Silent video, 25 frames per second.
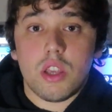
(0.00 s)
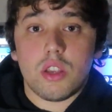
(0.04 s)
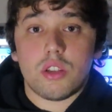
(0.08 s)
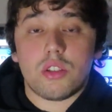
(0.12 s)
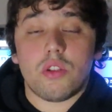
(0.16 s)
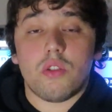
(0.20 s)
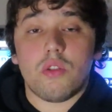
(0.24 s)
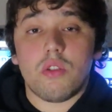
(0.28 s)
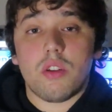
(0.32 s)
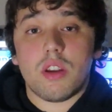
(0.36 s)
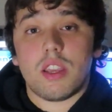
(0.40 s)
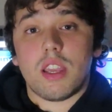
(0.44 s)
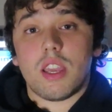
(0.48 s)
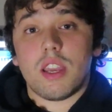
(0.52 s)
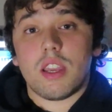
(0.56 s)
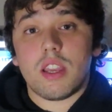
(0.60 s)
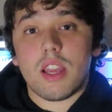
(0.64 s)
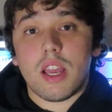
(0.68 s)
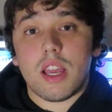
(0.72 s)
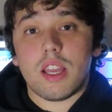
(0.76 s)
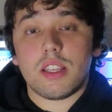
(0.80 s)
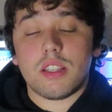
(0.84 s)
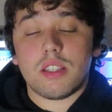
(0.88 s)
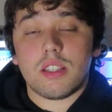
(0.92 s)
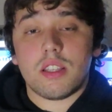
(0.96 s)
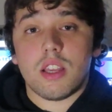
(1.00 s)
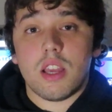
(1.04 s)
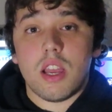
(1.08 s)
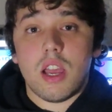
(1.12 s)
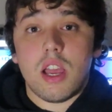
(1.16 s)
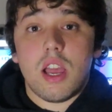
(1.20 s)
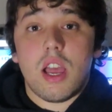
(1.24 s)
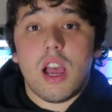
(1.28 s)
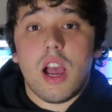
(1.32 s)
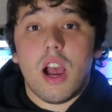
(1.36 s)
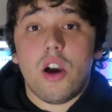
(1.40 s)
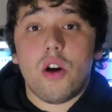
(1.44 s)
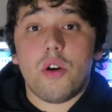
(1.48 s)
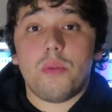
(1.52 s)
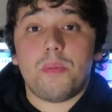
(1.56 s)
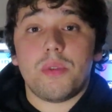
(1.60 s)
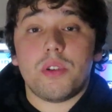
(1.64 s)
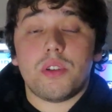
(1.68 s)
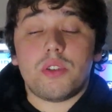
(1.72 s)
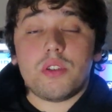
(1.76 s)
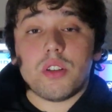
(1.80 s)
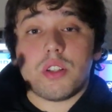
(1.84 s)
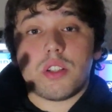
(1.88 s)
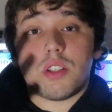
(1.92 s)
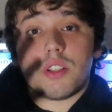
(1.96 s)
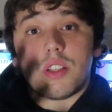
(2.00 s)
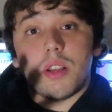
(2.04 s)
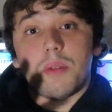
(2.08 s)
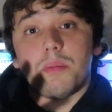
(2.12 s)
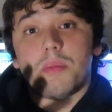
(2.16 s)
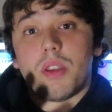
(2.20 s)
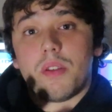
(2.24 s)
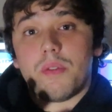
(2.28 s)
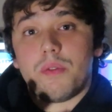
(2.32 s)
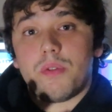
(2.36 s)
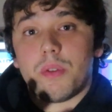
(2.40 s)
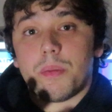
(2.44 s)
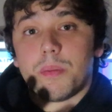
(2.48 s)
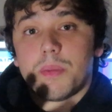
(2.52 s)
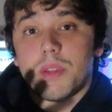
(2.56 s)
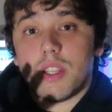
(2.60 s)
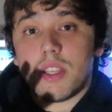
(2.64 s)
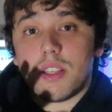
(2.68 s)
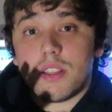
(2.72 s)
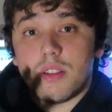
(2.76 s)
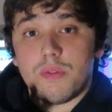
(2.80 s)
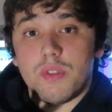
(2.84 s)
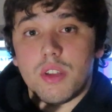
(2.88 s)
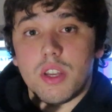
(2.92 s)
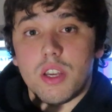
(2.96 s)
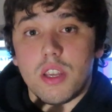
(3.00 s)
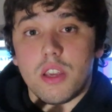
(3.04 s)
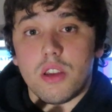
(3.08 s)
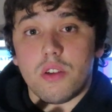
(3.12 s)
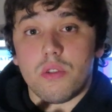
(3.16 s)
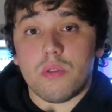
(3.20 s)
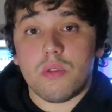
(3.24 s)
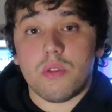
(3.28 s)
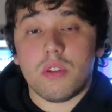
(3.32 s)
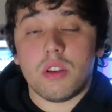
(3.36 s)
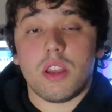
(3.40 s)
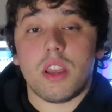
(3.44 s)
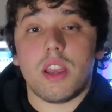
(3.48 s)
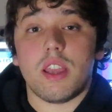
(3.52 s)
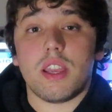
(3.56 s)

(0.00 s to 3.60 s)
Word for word: So again, guys, I hope you took something from this video.